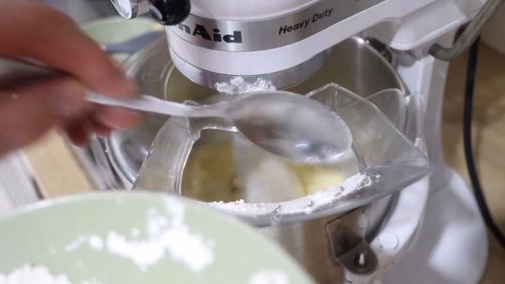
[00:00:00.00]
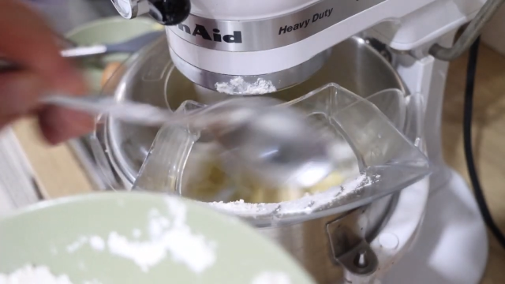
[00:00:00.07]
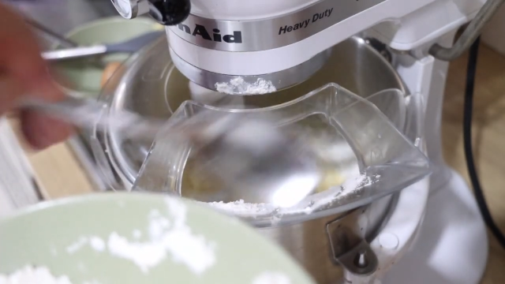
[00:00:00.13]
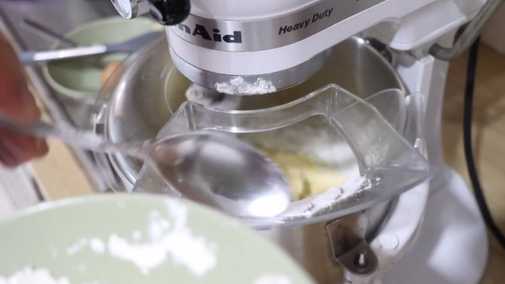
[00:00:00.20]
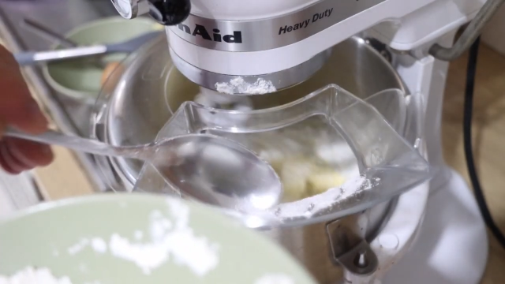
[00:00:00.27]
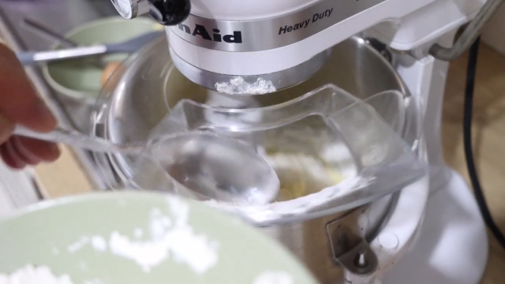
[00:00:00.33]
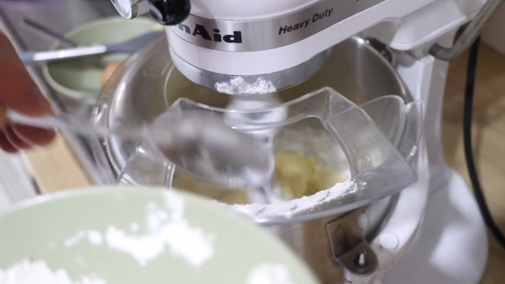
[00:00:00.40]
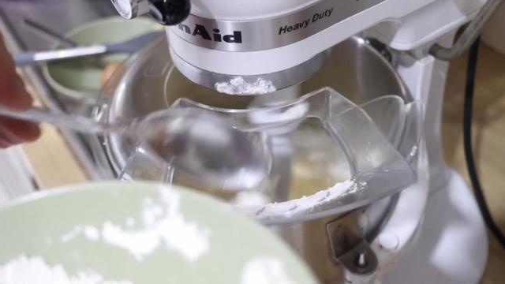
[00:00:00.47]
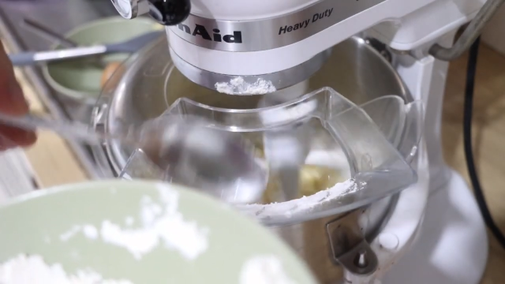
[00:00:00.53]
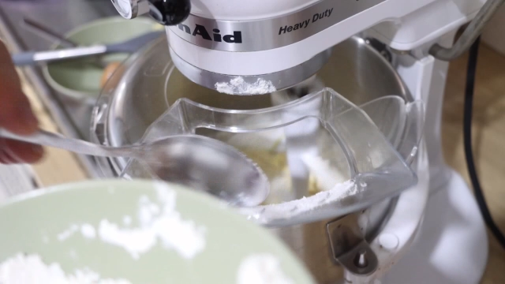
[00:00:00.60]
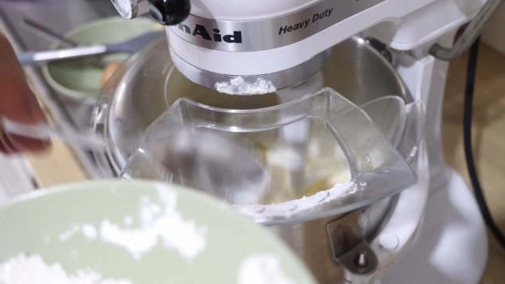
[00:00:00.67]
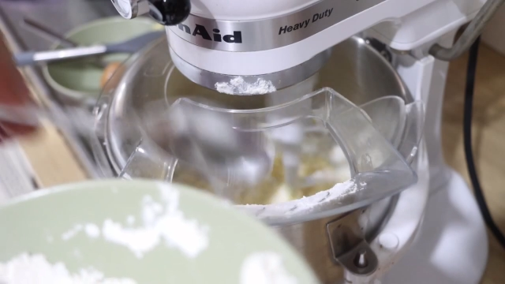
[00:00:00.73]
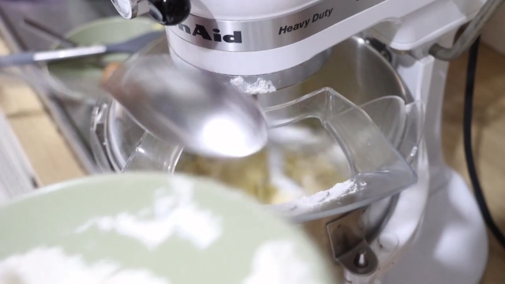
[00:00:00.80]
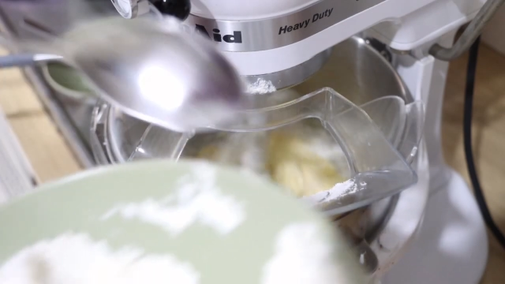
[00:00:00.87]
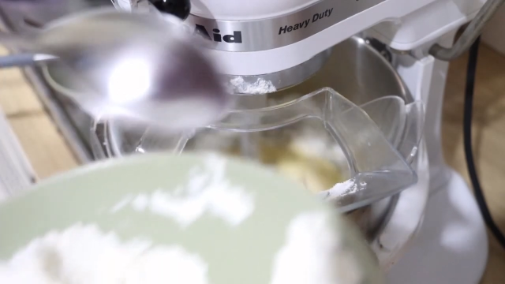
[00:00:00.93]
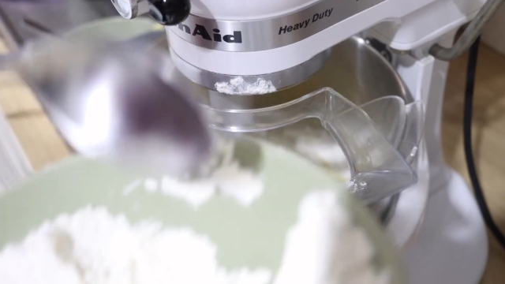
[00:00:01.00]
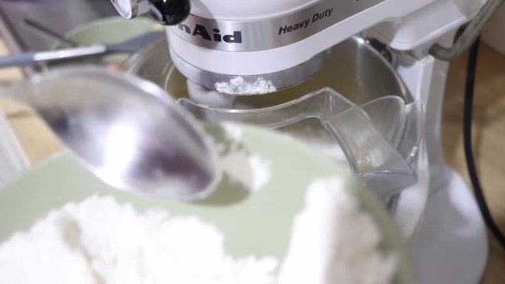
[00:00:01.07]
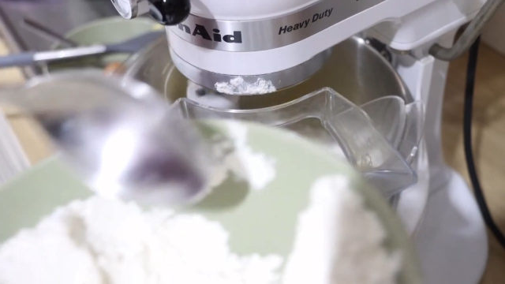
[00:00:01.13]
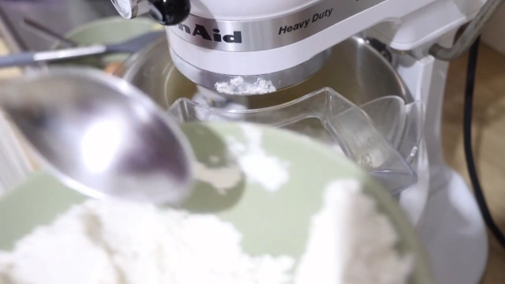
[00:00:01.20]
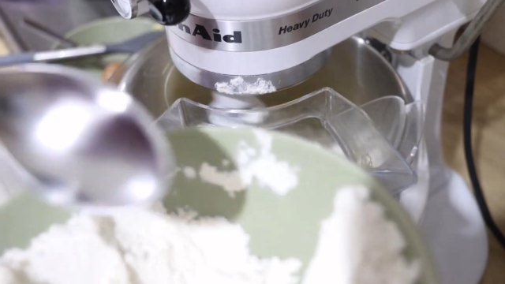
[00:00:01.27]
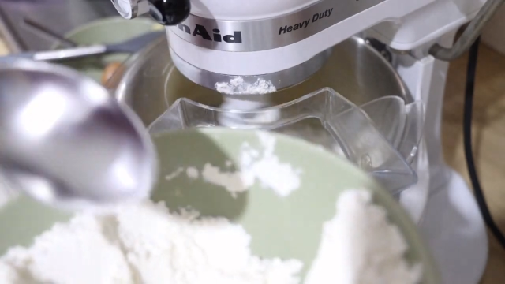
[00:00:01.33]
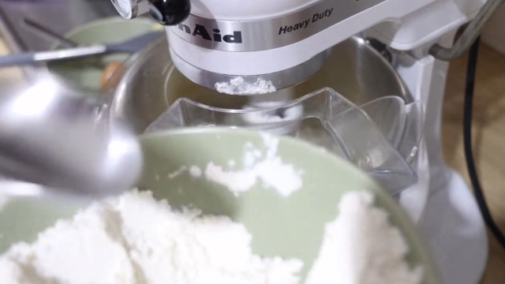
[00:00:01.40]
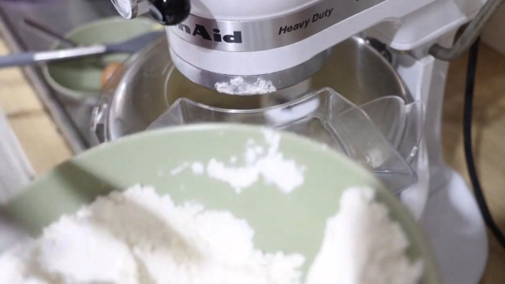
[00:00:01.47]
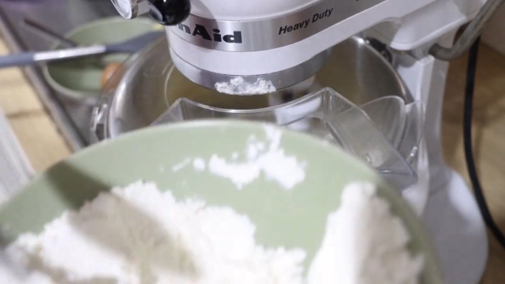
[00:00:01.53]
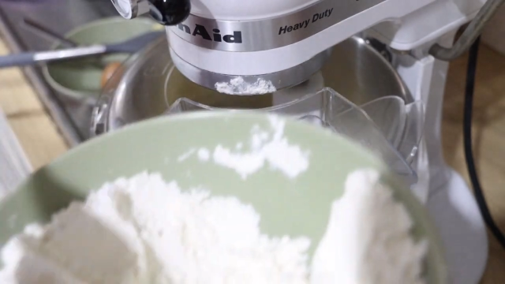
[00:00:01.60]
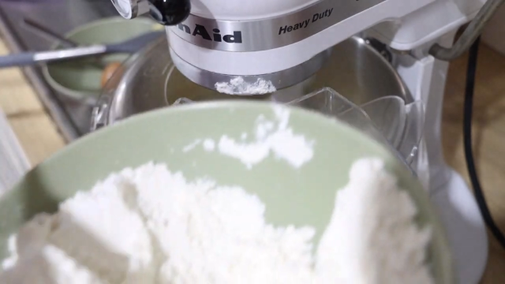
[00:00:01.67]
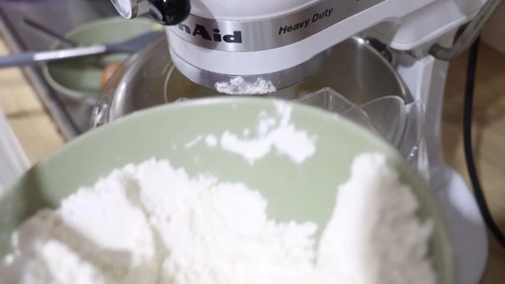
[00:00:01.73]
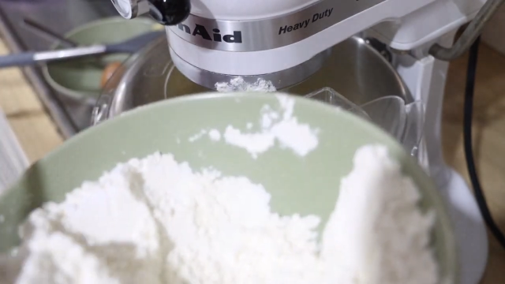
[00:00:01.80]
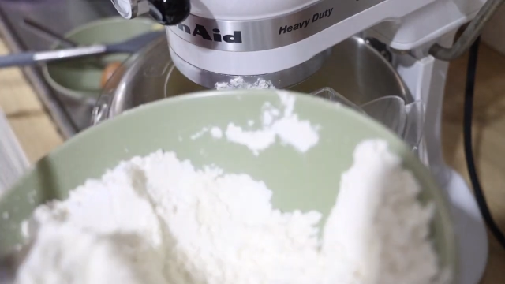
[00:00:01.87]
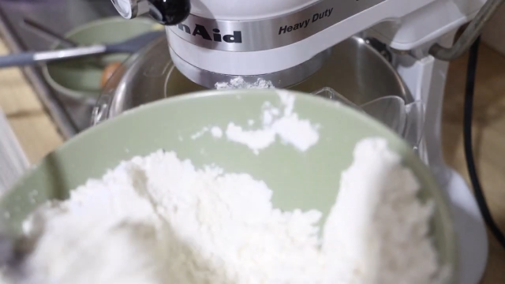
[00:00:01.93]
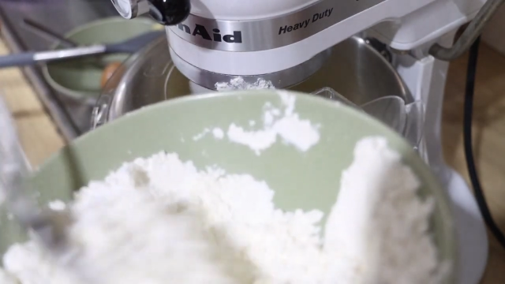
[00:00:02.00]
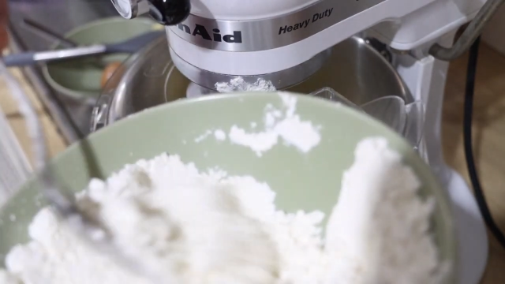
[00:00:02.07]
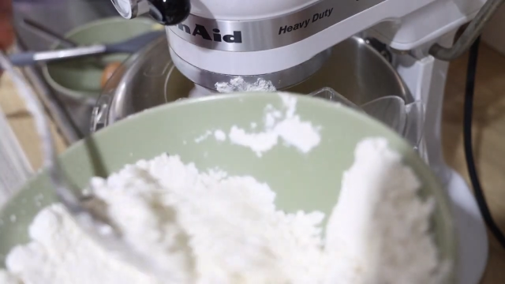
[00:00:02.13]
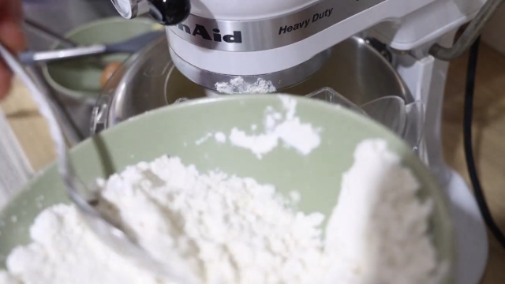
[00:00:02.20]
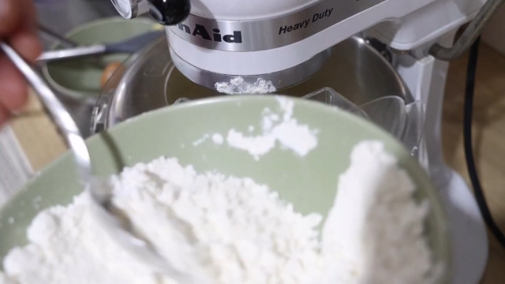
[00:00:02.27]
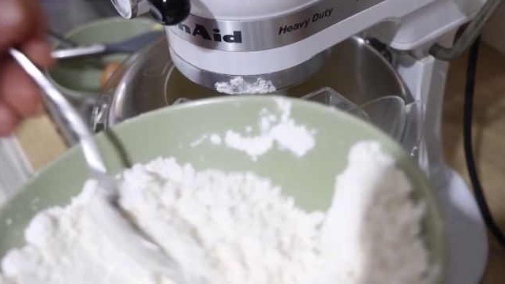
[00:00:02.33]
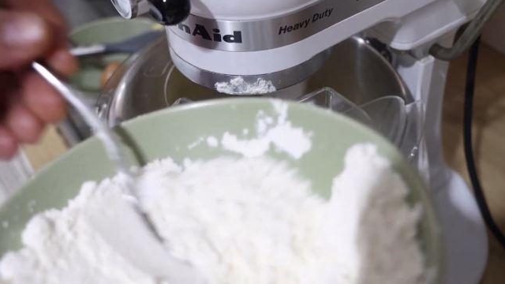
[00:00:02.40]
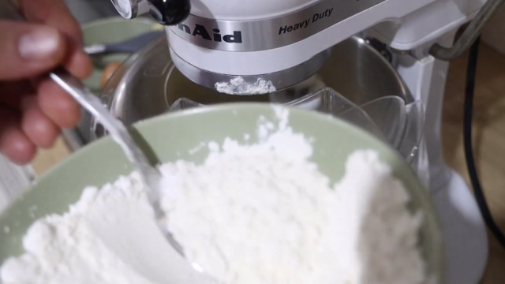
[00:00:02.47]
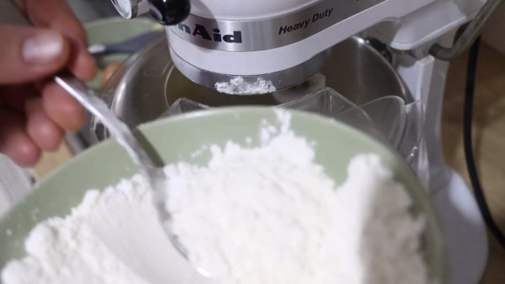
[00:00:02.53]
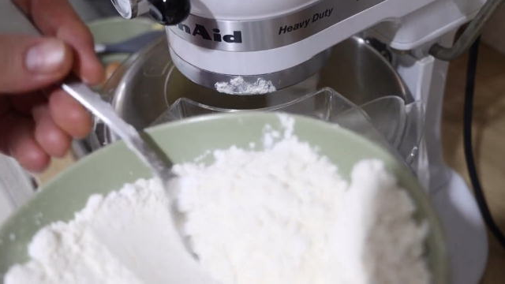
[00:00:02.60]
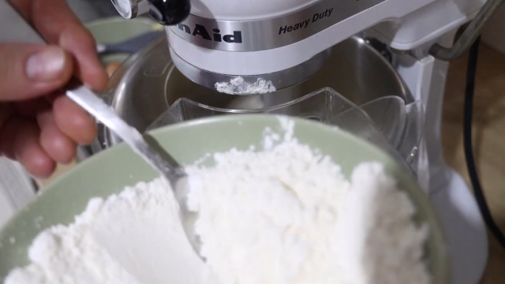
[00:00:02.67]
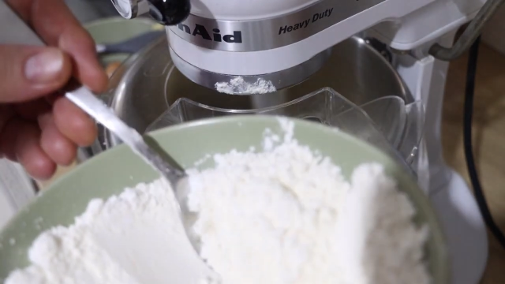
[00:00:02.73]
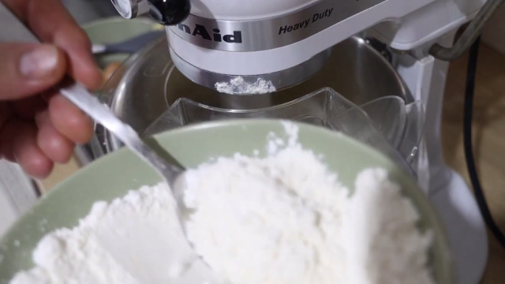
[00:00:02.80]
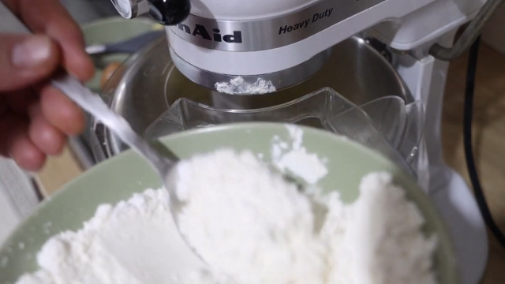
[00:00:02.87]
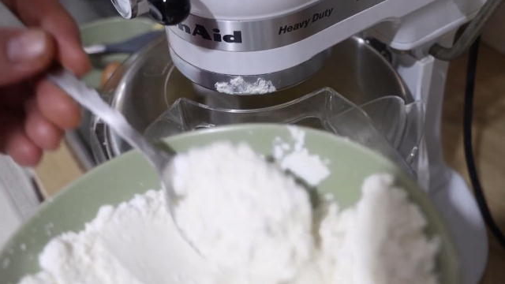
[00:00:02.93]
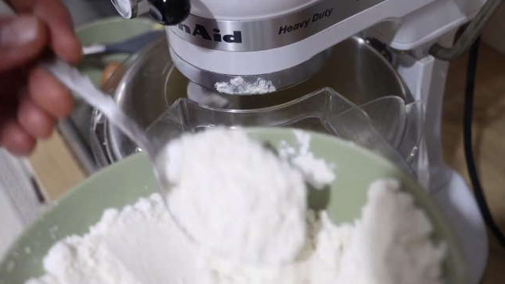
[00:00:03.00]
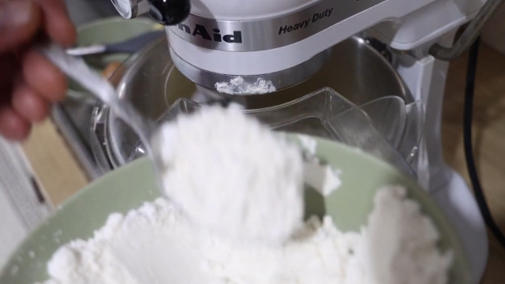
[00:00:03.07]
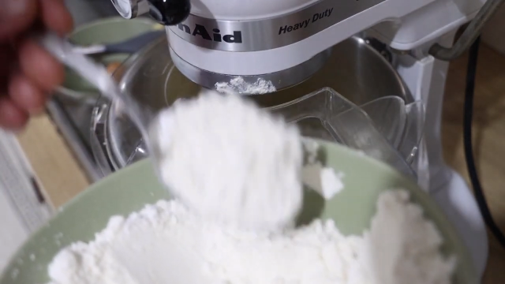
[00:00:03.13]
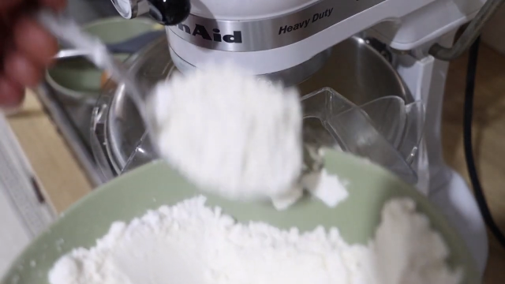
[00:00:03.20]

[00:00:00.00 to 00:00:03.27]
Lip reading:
[unreadable: no face in view]